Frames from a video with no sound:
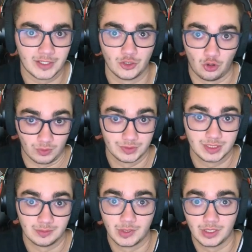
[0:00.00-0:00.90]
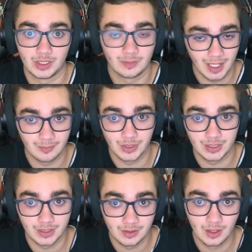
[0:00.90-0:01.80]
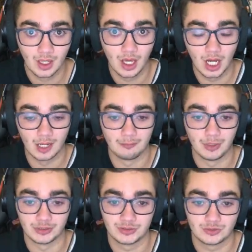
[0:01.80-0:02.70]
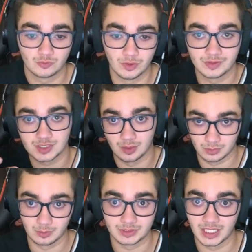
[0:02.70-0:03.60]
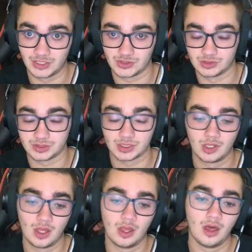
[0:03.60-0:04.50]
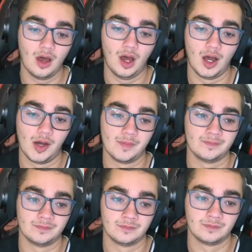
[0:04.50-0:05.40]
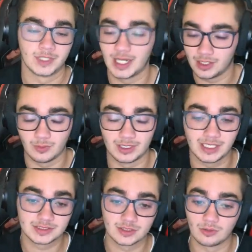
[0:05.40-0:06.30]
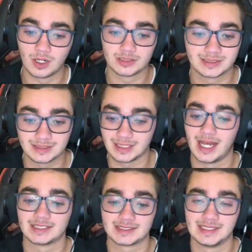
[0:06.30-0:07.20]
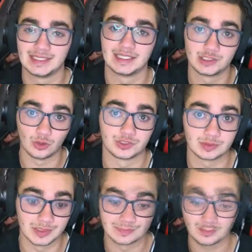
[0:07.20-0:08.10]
Yoru TP, in my opinion, but with some limitations. But anyway, let's go on to the last thing, his ultimate.